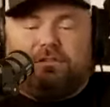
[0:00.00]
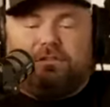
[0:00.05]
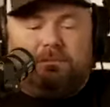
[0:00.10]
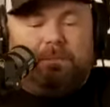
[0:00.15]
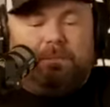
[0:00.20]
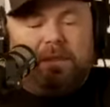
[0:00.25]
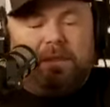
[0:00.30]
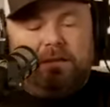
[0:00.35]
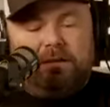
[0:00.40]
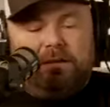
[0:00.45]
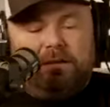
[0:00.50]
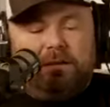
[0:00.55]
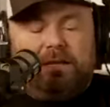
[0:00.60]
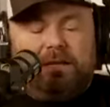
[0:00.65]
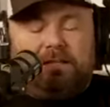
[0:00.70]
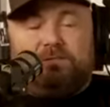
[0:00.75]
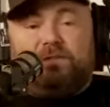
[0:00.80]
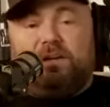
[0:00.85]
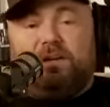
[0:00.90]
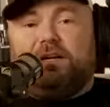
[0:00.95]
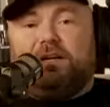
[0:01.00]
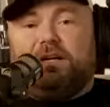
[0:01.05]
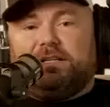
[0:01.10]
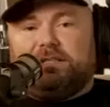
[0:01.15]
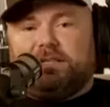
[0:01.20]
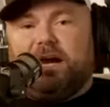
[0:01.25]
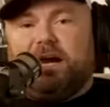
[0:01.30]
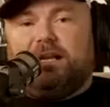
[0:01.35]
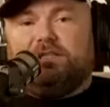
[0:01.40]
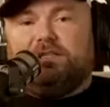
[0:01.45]
And it's very mm.
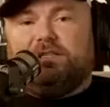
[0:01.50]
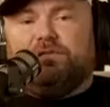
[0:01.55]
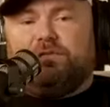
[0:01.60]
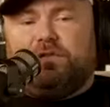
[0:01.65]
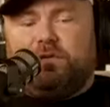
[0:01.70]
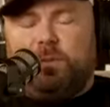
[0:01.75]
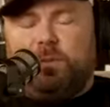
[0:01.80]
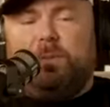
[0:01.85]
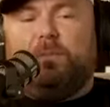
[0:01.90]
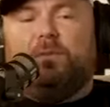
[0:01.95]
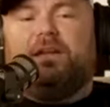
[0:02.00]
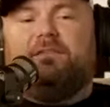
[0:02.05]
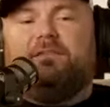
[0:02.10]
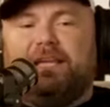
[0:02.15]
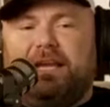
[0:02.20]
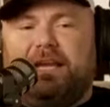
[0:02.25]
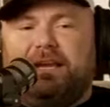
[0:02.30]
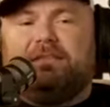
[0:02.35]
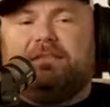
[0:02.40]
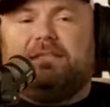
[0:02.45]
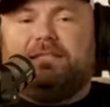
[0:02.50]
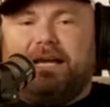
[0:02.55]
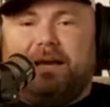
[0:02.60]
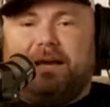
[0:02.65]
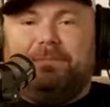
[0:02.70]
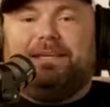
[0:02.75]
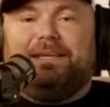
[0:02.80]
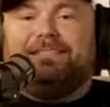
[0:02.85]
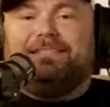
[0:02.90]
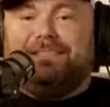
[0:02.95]
exciting. So, for the people that have taken the
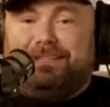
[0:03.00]
time to get